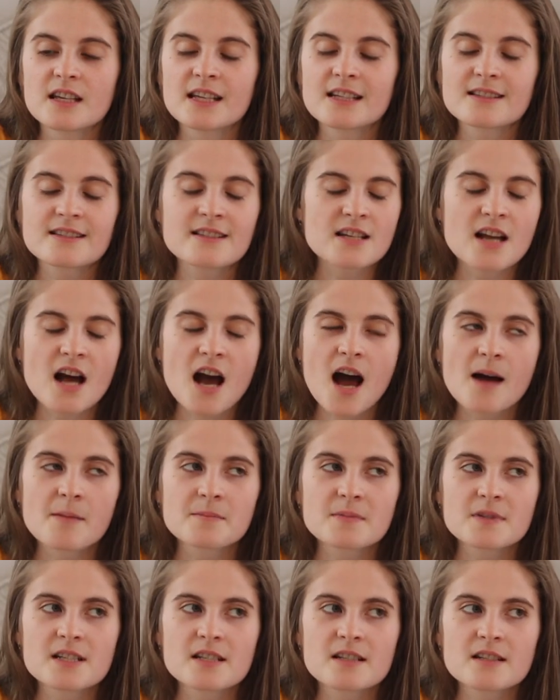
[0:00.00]
it
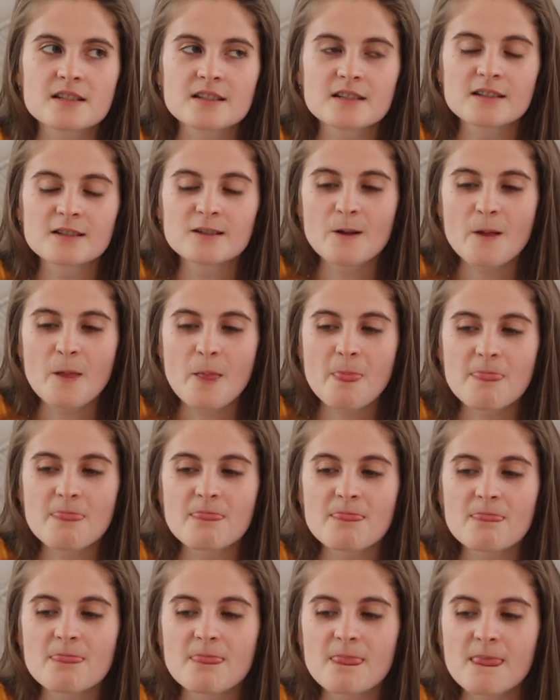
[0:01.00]
stopped.
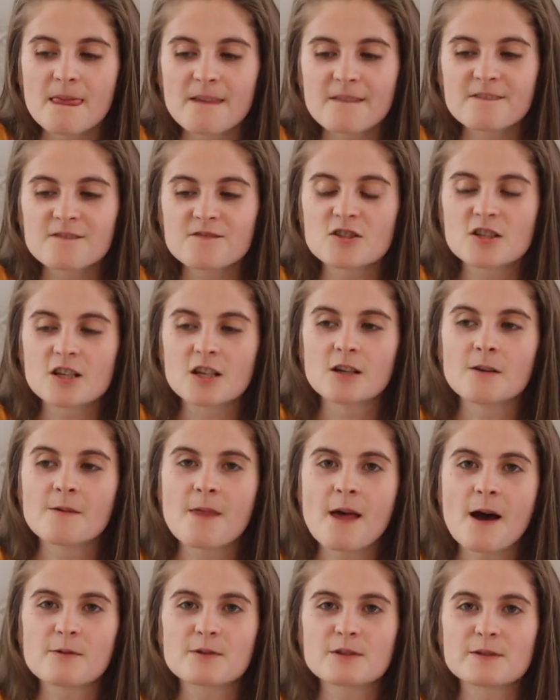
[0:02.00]
So
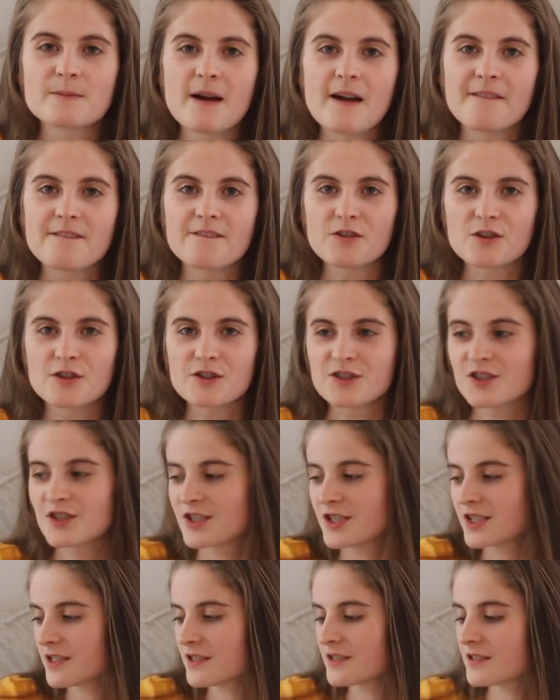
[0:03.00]
that was my
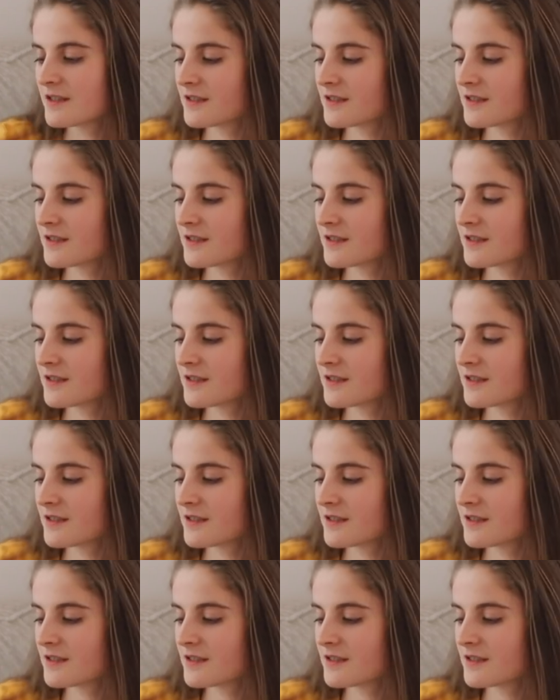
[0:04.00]
first,